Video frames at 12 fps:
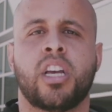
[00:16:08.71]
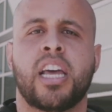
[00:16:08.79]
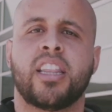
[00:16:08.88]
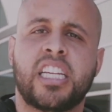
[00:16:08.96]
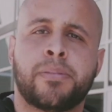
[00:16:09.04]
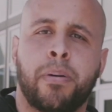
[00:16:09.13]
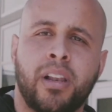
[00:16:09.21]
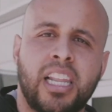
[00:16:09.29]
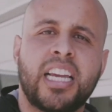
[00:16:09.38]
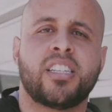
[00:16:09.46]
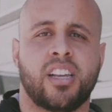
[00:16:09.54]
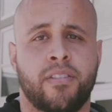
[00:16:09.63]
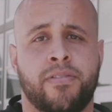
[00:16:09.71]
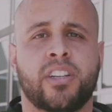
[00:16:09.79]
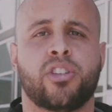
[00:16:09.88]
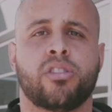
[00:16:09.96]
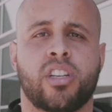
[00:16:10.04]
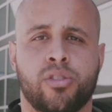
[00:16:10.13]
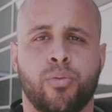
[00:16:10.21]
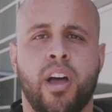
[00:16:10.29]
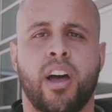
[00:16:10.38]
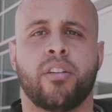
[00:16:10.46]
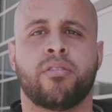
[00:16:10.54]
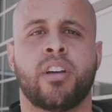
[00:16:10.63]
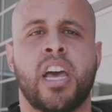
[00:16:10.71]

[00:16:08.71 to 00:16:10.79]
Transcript: These police officials as well.